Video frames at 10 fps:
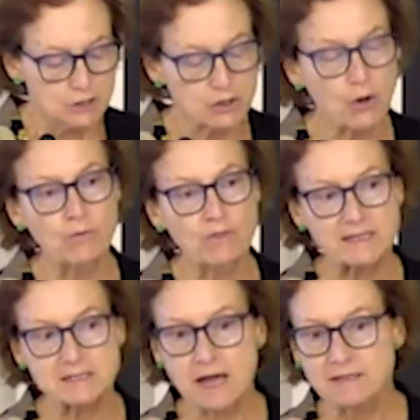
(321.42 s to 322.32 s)
So
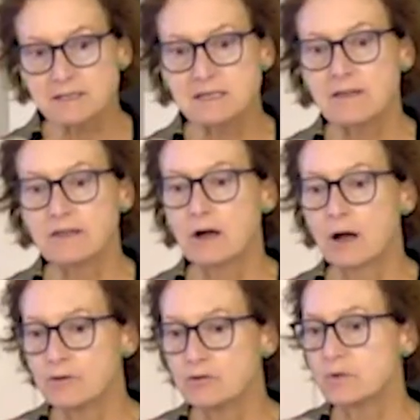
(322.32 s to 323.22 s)
that's not to say that
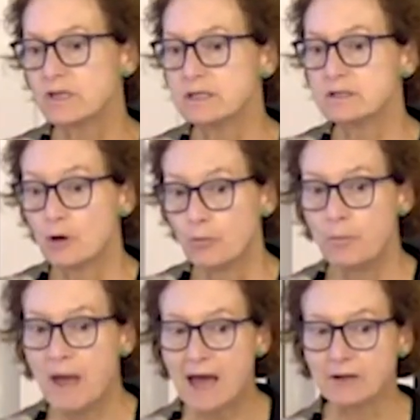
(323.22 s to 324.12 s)
other treaties don't
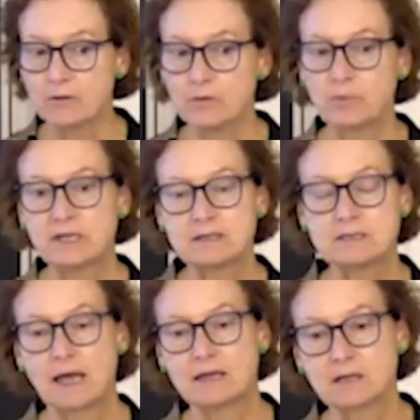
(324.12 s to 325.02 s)
matter,
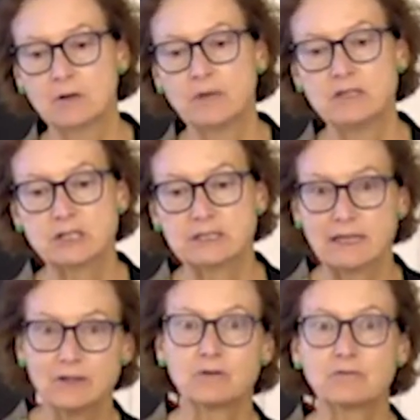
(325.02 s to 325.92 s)
because as I'll mention
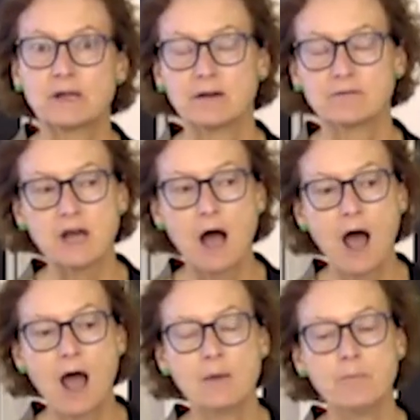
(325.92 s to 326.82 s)
later if we have
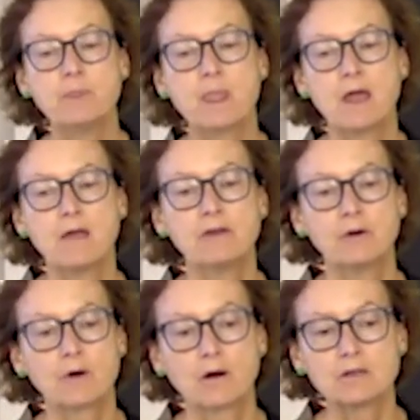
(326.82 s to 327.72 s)
time,
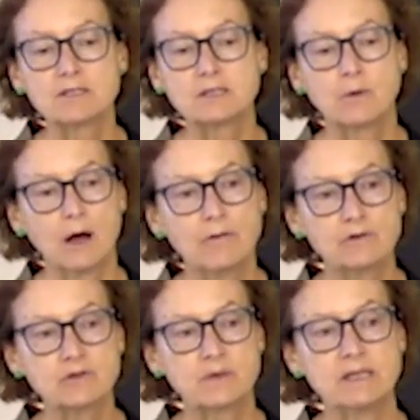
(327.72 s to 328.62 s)
there are also
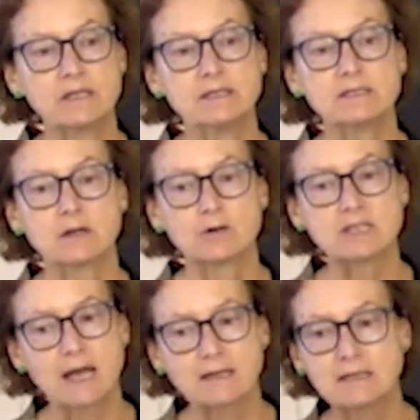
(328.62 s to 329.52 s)
other treaties that are
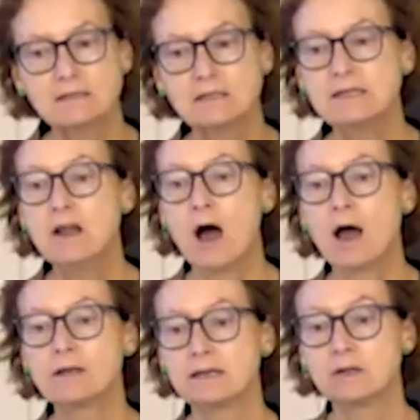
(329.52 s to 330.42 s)
technically
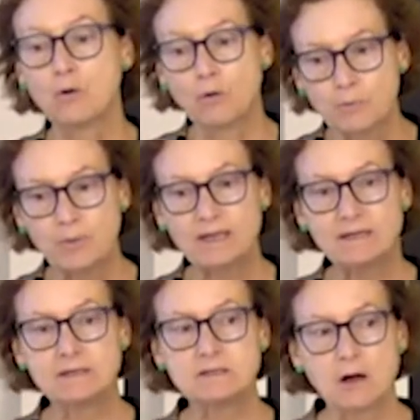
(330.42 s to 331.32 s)
not
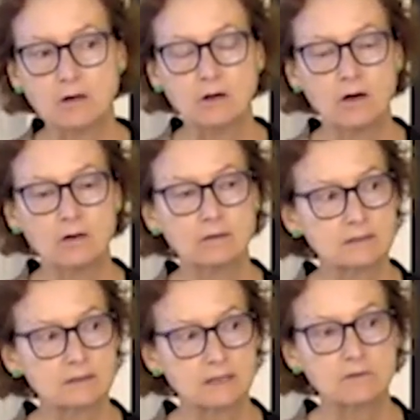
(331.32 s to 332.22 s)
incorporated into Hong
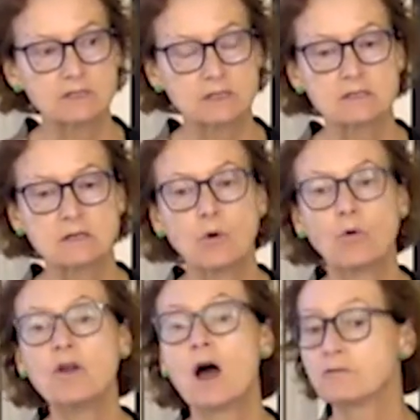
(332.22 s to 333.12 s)
Kong's legal system
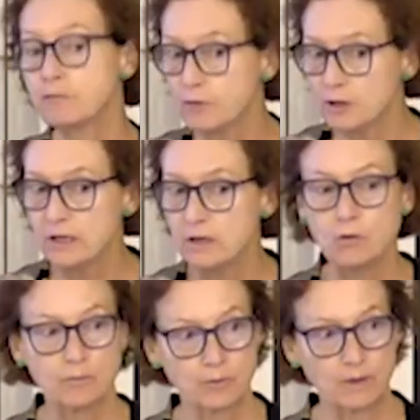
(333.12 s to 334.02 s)
or not fully
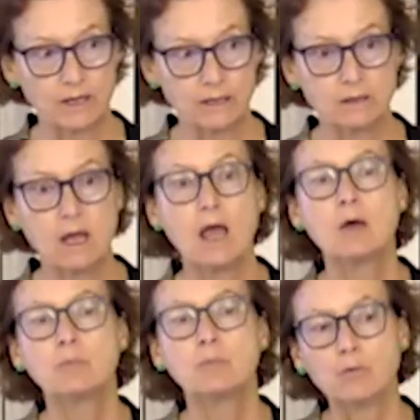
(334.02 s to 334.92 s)
incorporated,
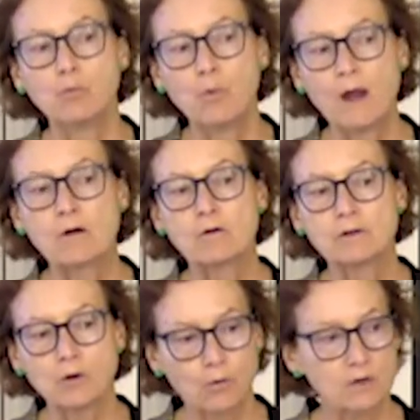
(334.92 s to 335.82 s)
but where
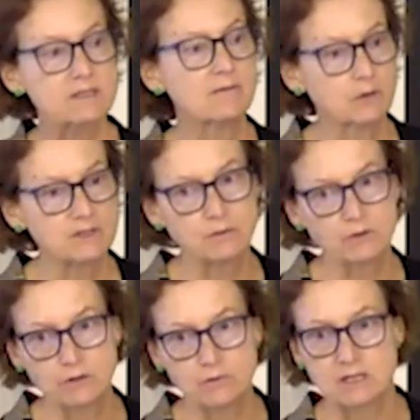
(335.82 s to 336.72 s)
the courts have also
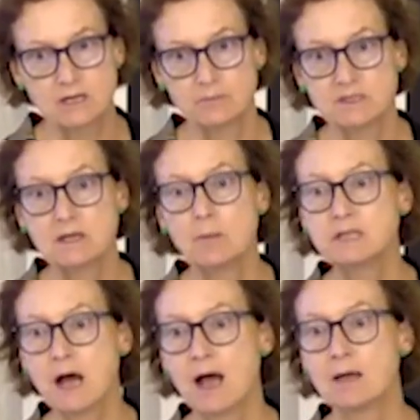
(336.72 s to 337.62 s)
used them,
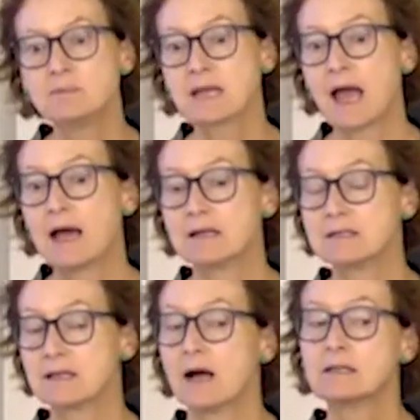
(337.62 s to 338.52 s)
sometimes
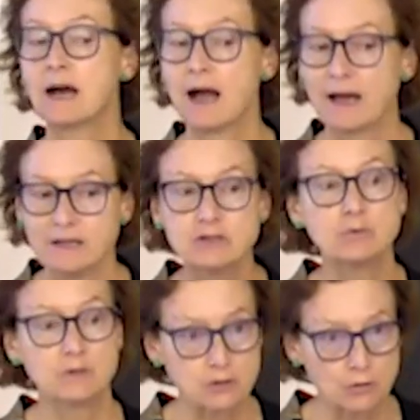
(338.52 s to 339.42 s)
as a guide
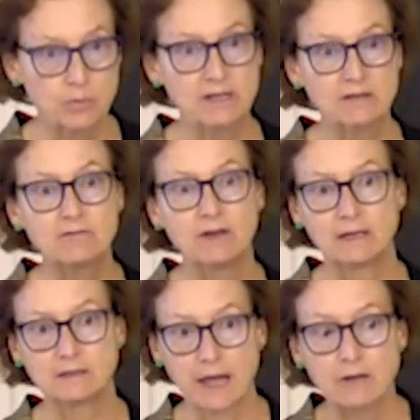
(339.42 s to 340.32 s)
to interpreting
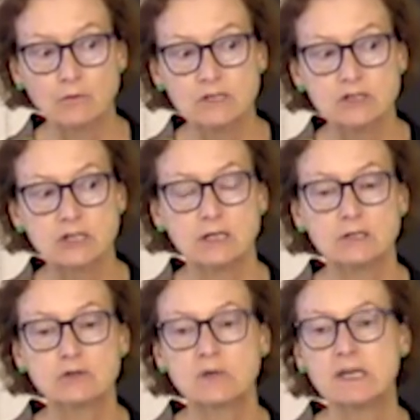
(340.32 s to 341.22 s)
vague language in
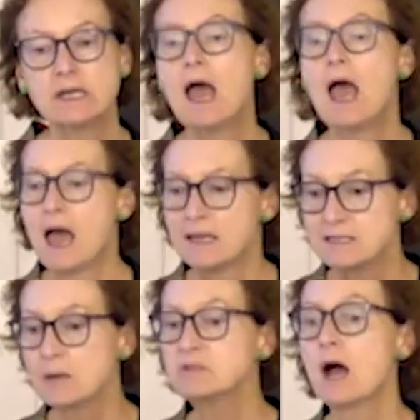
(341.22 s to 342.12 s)
a treaty, and
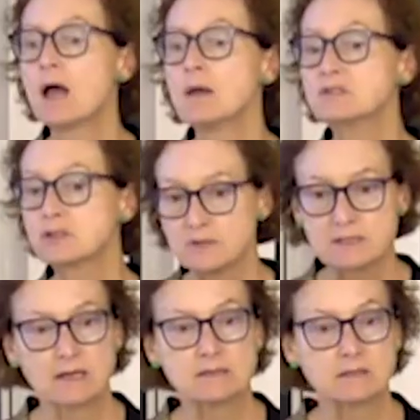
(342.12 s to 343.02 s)
sometimes to
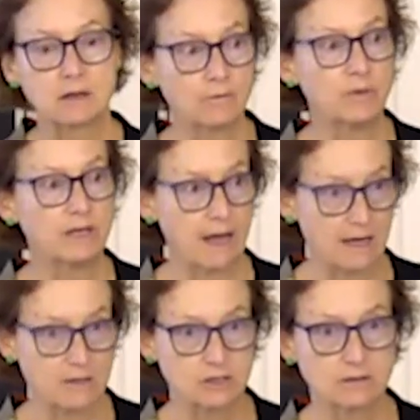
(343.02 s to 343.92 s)
assess government
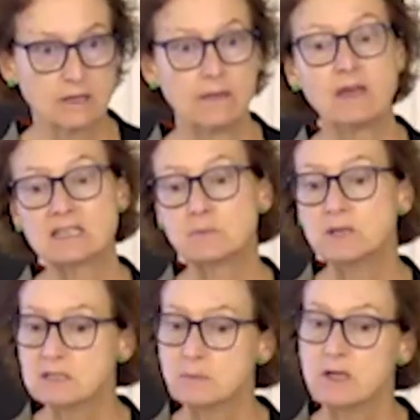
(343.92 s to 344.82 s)
action. And that's
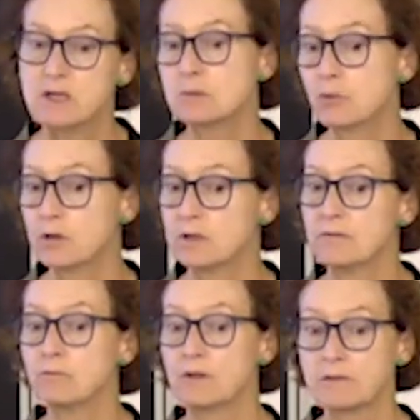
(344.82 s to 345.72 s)
been especially
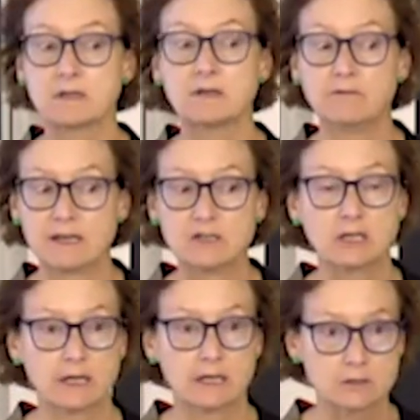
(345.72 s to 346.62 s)
important with the
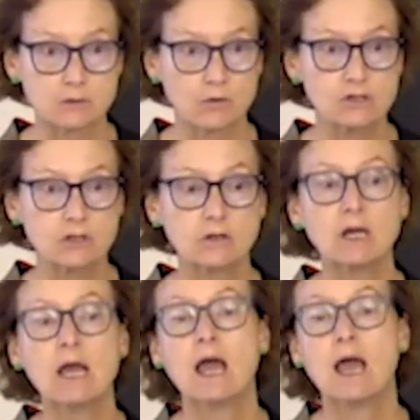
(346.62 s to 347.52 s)
Convention Against
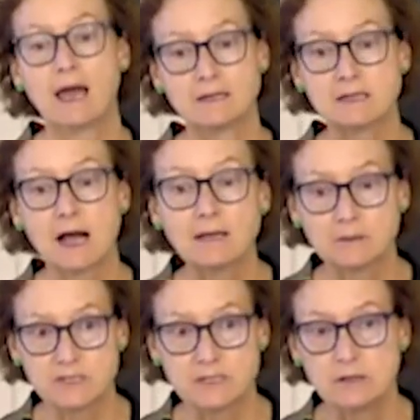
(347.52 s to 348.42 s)
Torture and
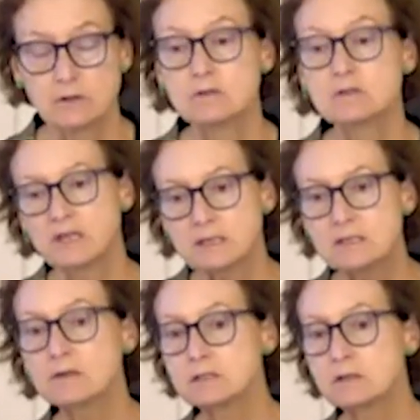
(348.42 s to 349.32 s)
asylum seekers, but
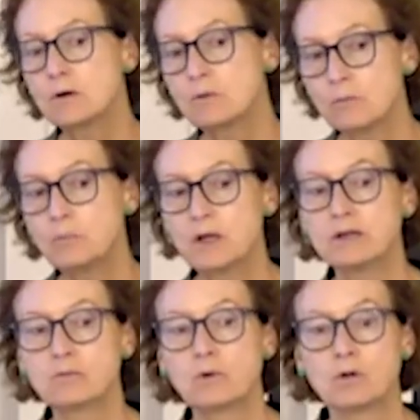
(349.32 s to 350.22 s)
it's also
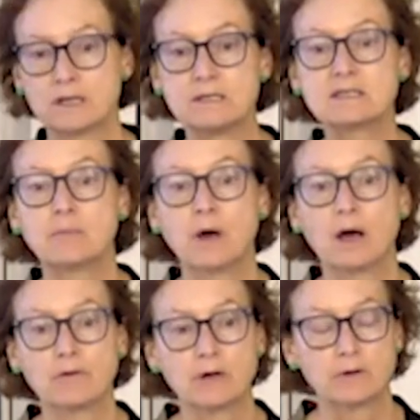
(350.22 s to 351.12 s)
played a role in some
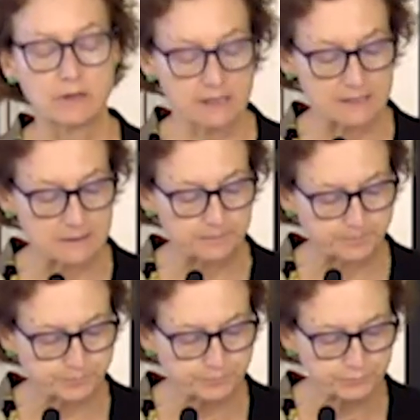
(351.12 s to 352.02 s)
other areas.
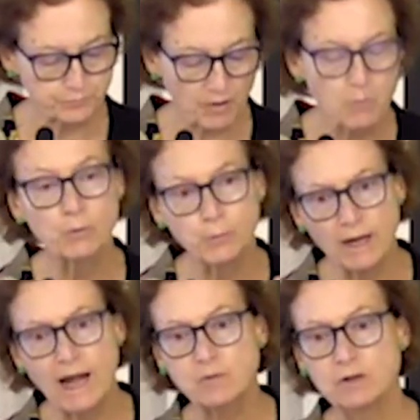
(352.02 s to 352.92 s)
But
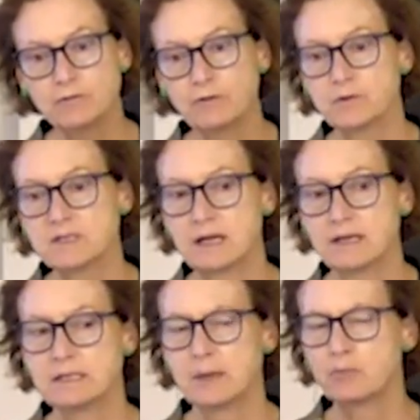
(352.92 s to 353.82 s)
what I'm going to focus
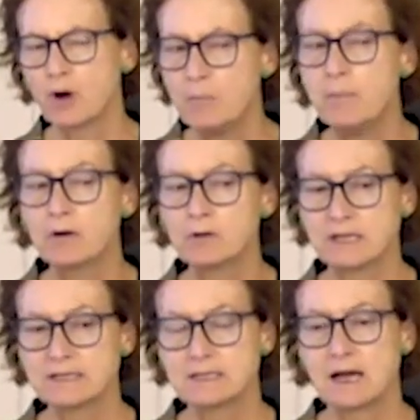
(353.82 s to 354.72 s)
on today
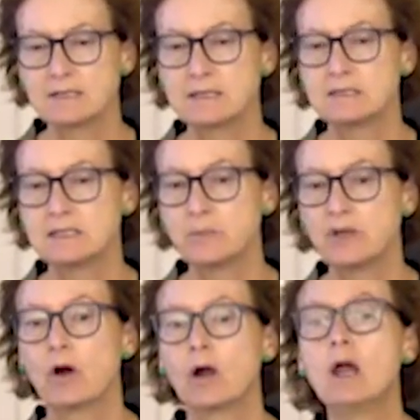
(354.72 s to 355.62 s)
primarily is the
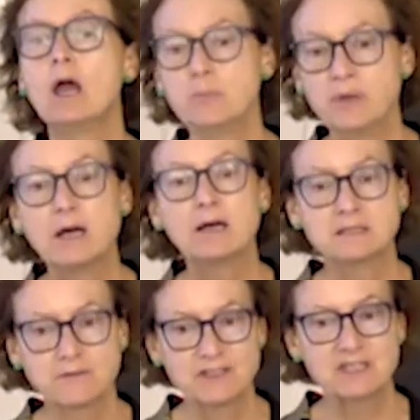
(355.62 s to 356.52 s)
ICCPR
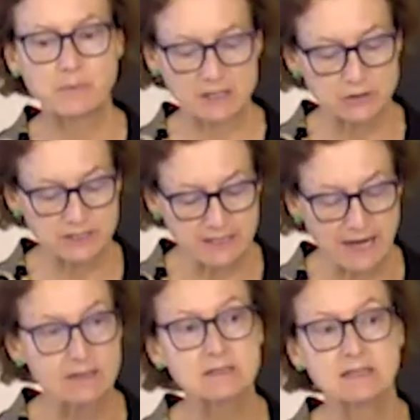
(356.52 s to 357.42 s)
because of the special
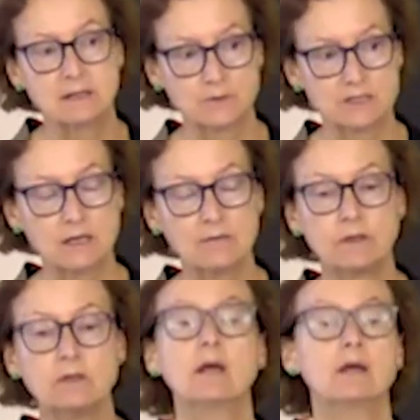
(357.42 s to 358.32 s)
status that it was
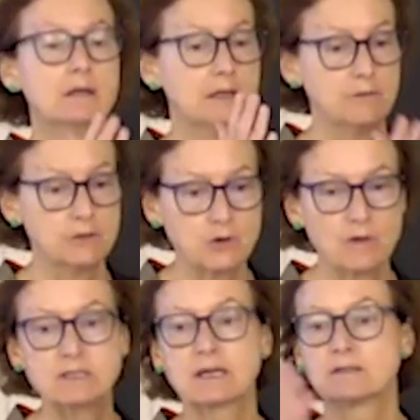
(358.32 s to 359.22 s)
given in the
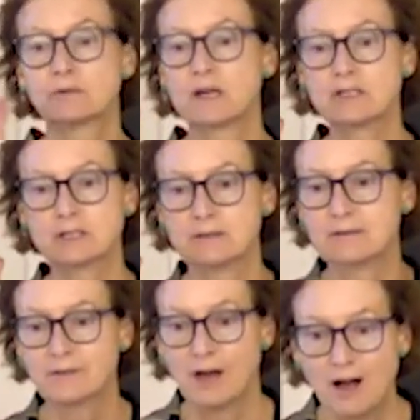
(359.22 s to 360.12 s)
Joint
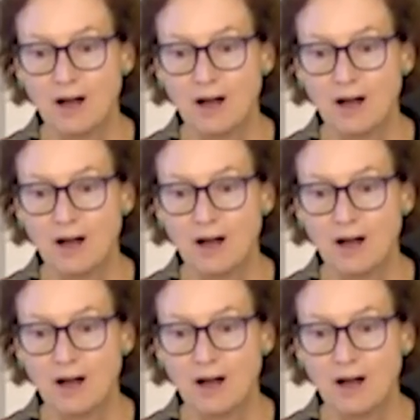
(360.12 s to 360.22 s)
Declaration, the